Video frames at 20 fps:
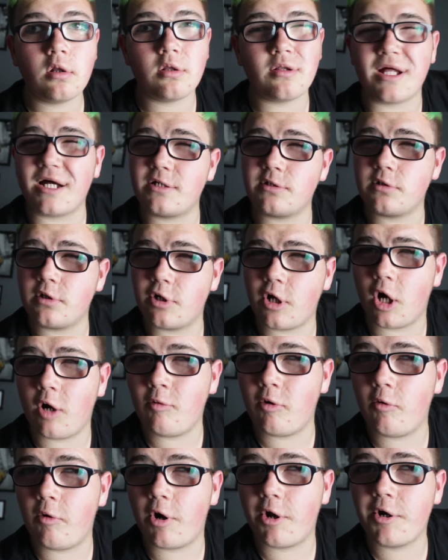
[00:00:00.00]
like the
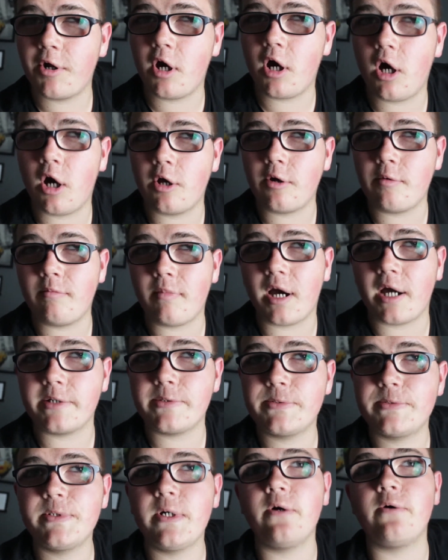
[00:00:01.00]
normal one on my
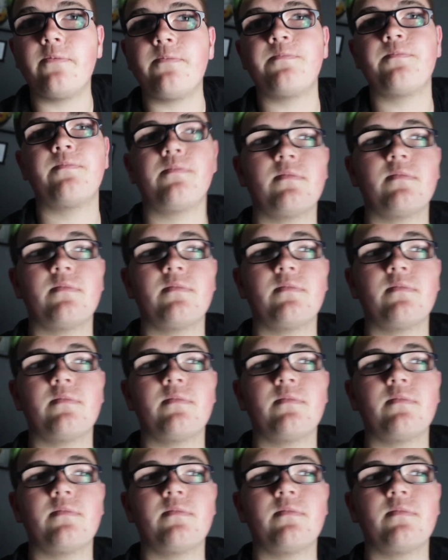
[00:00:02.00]
film.